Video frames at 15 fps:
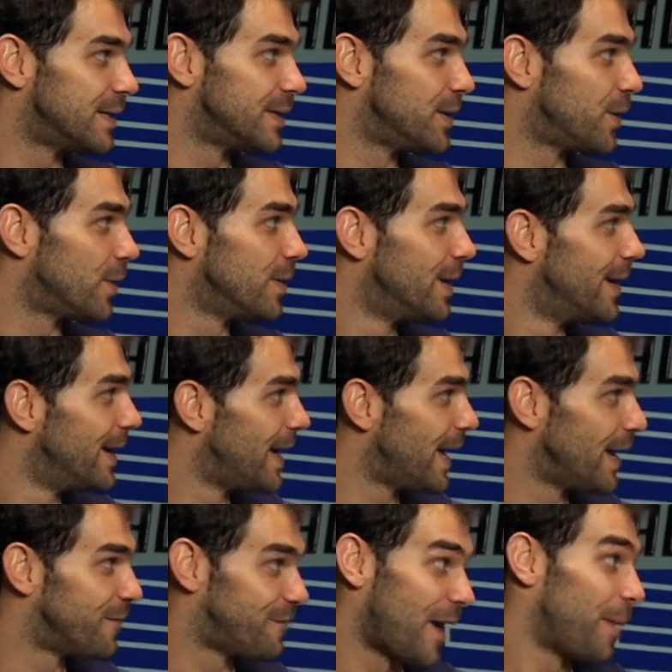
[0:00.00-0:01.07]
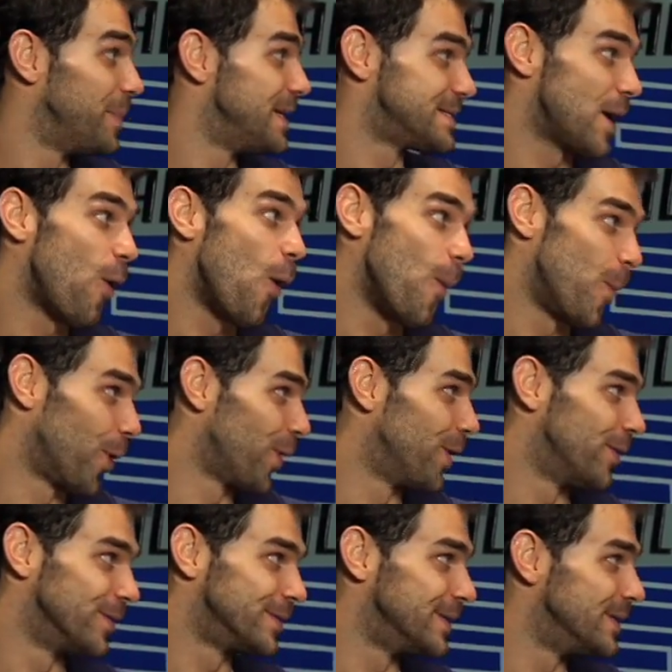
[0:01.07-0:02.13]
you know, families at home or not